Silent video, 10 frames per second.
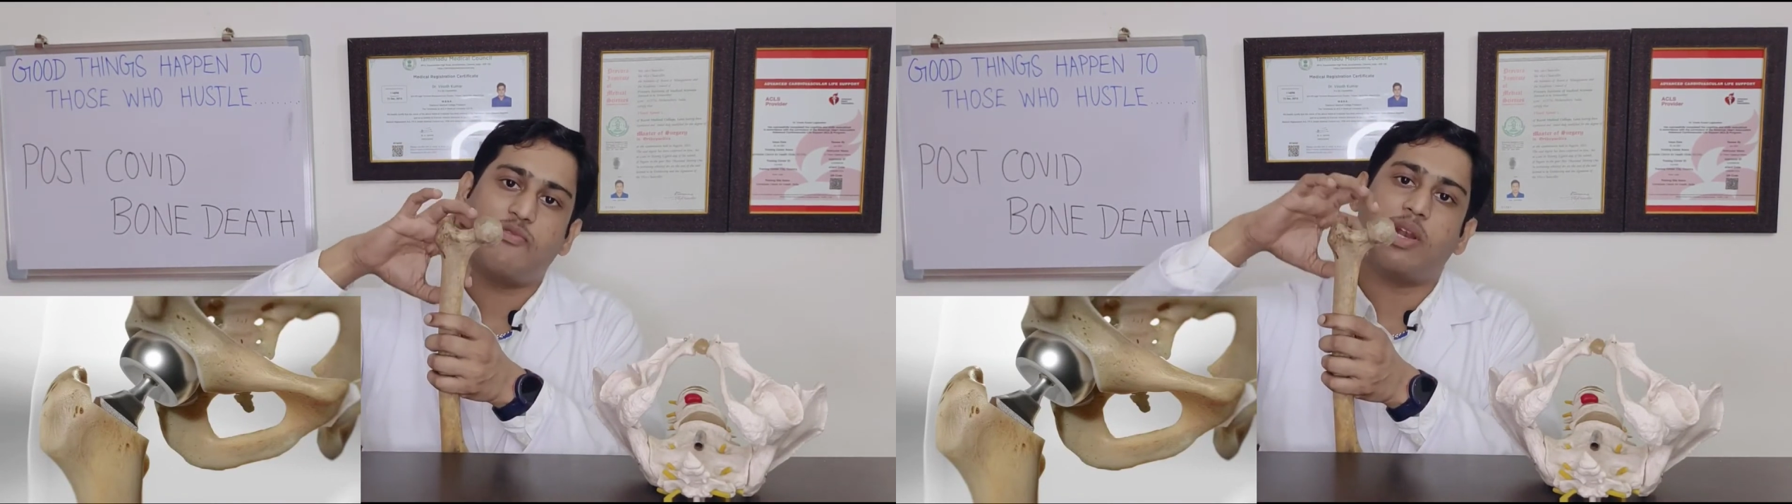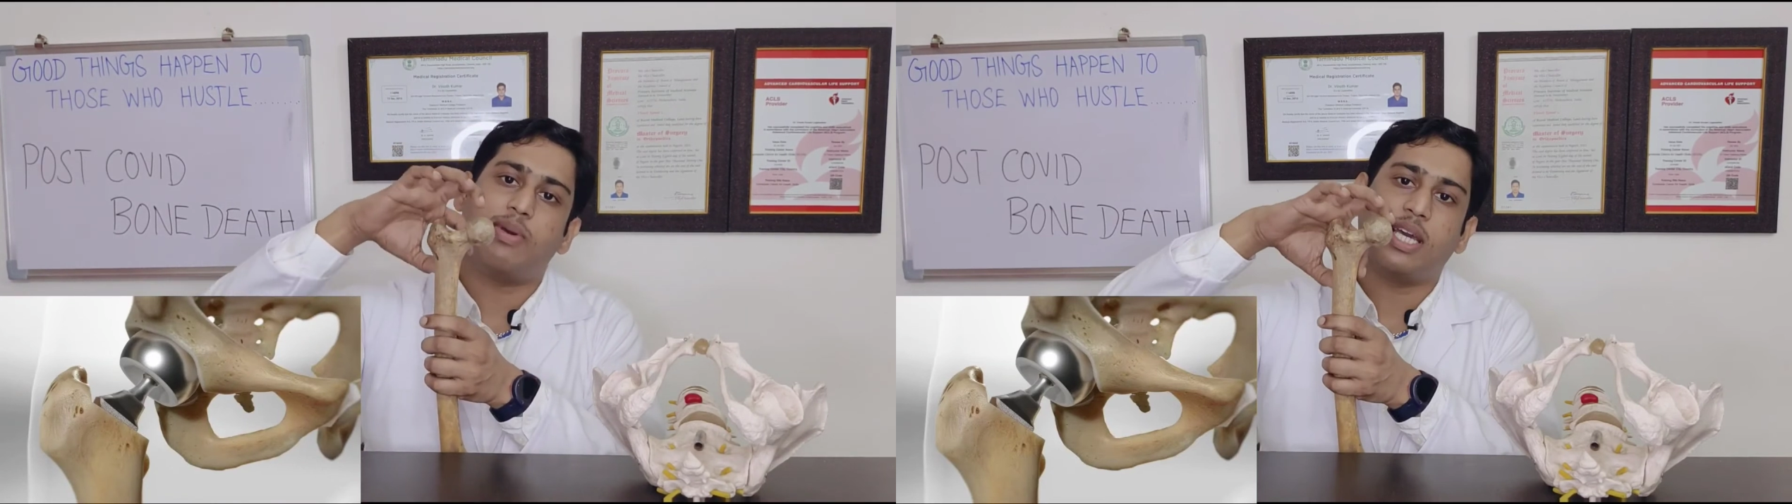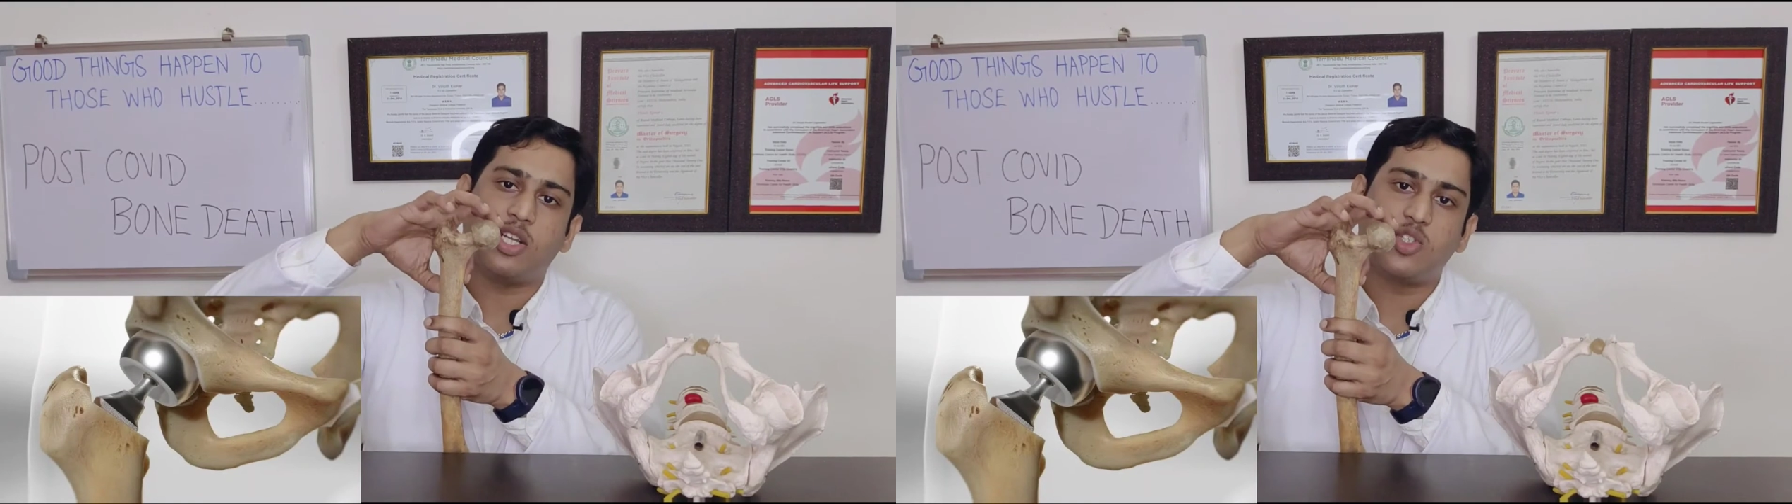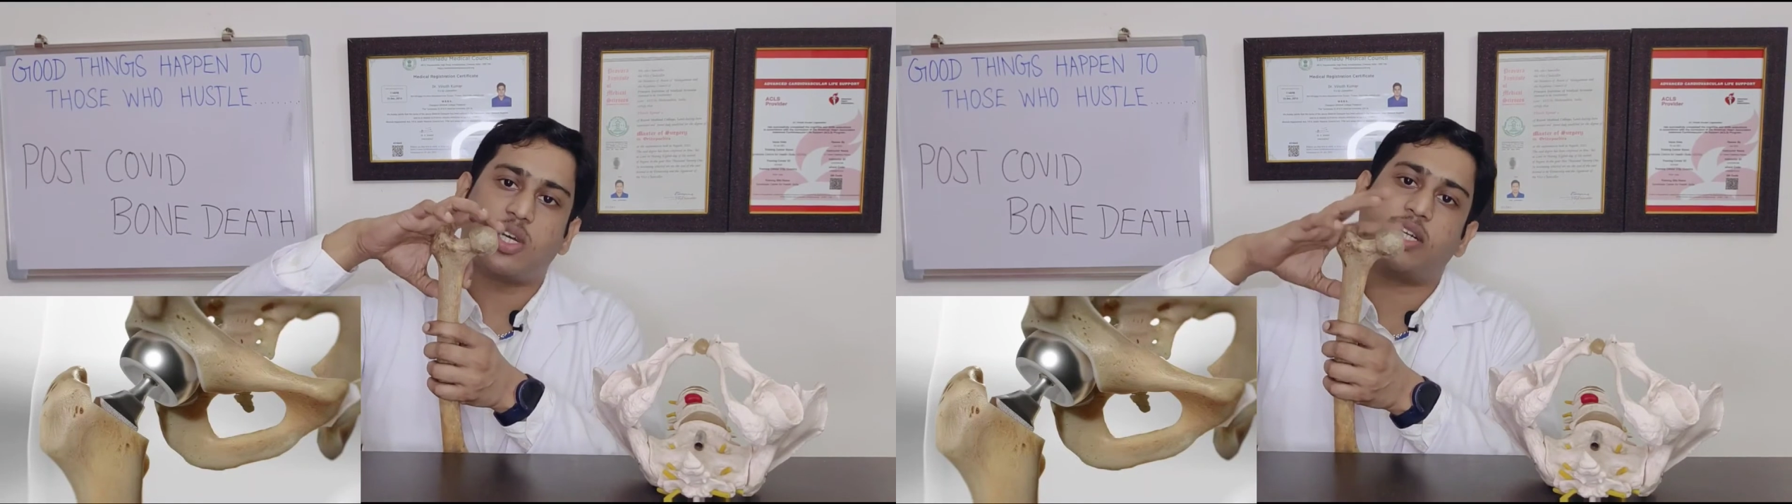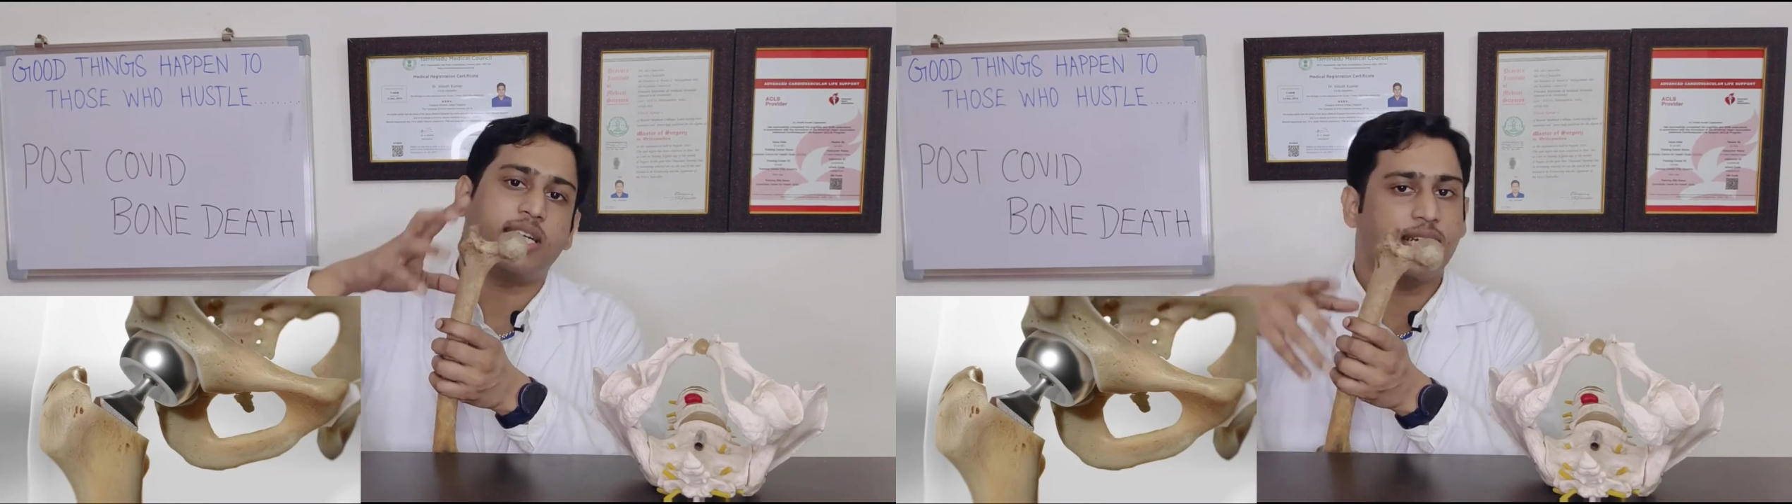will be
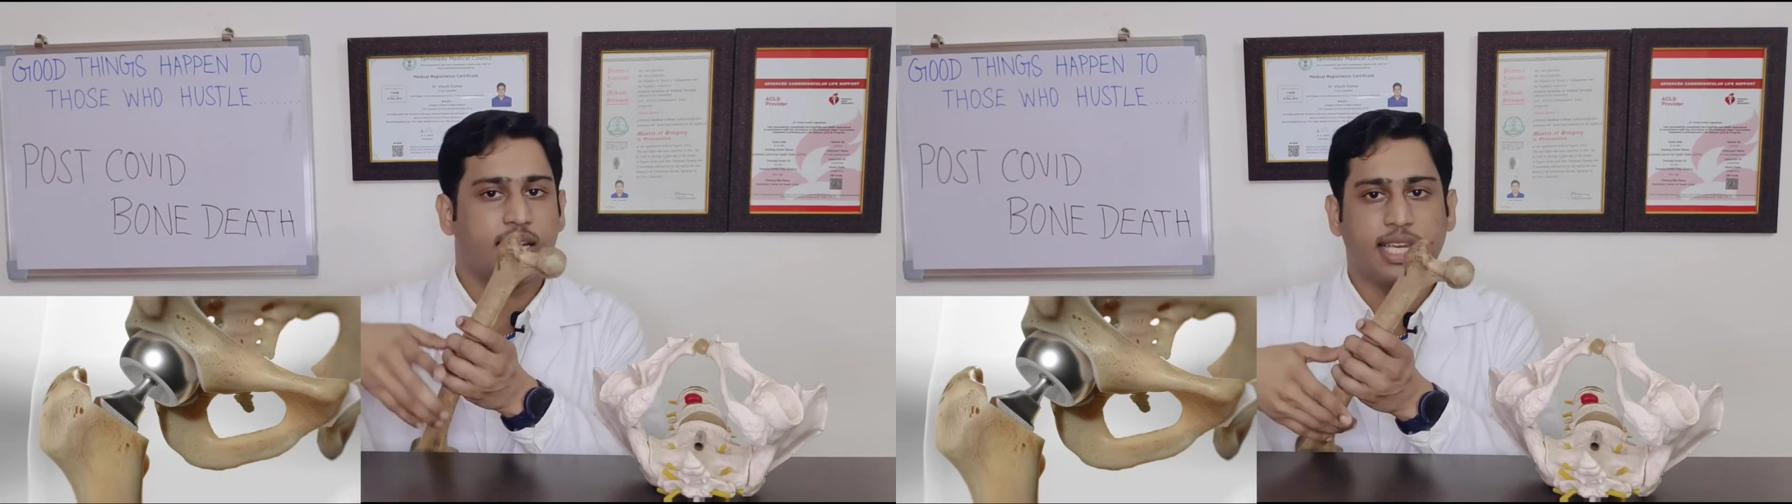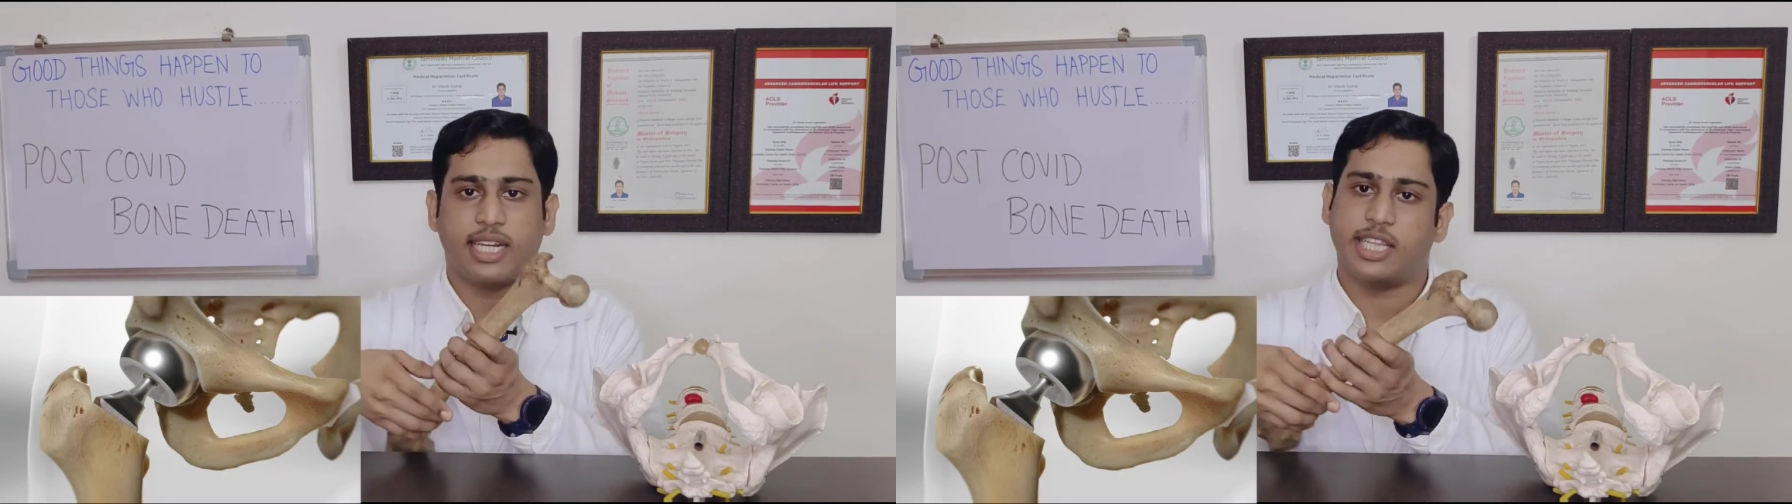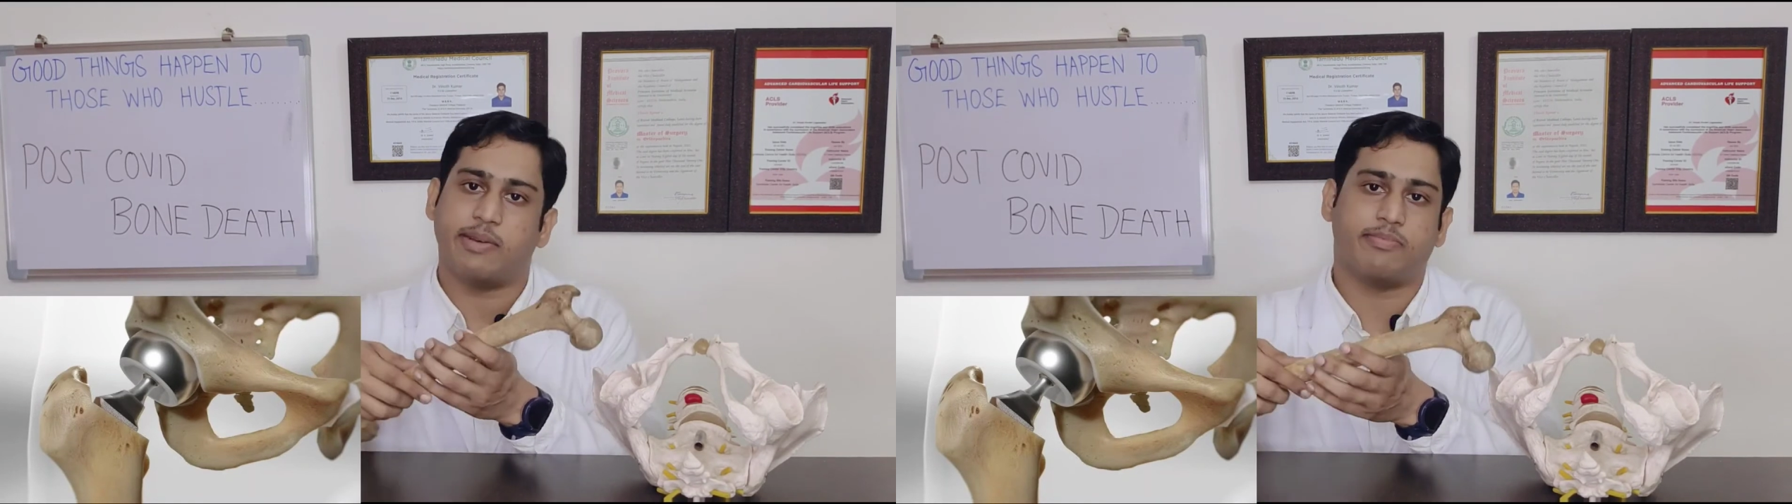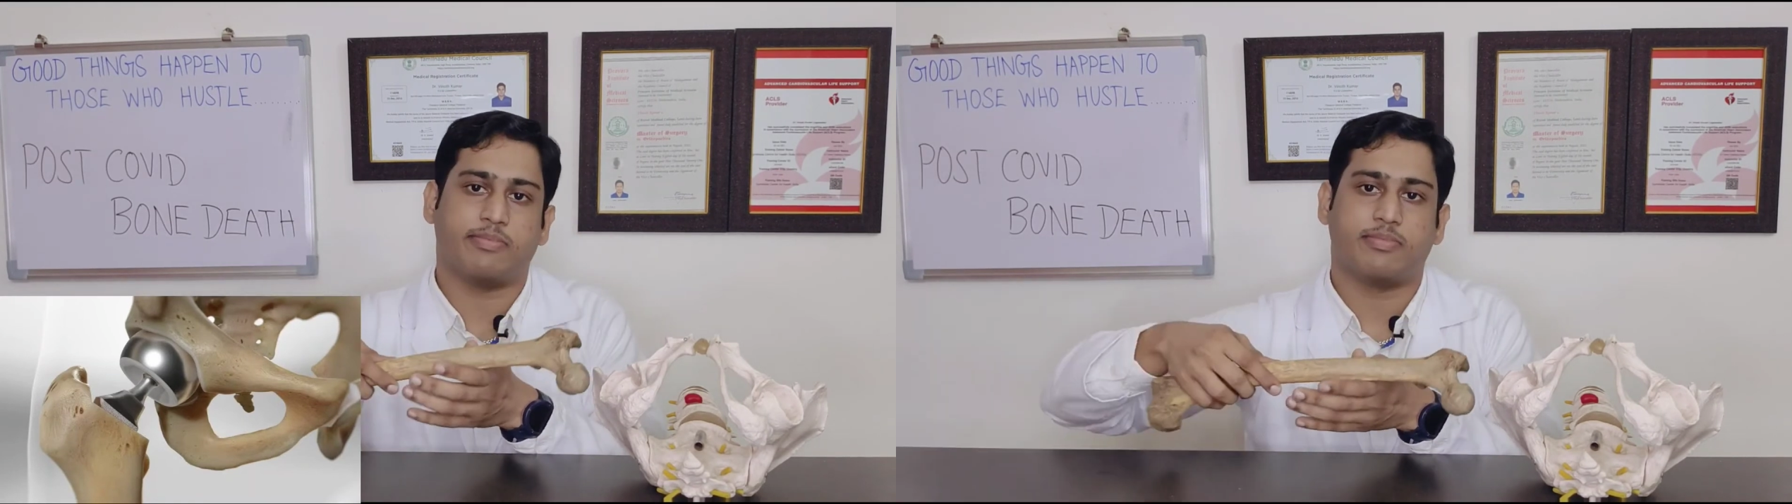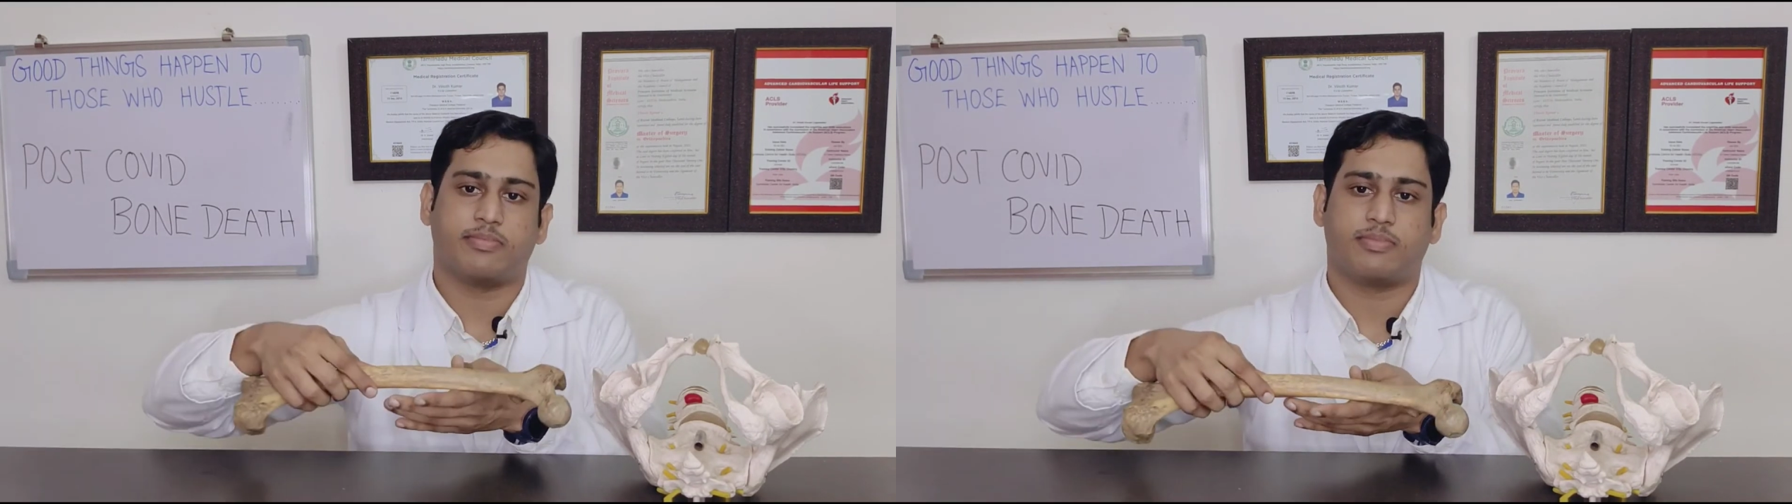inserted in them.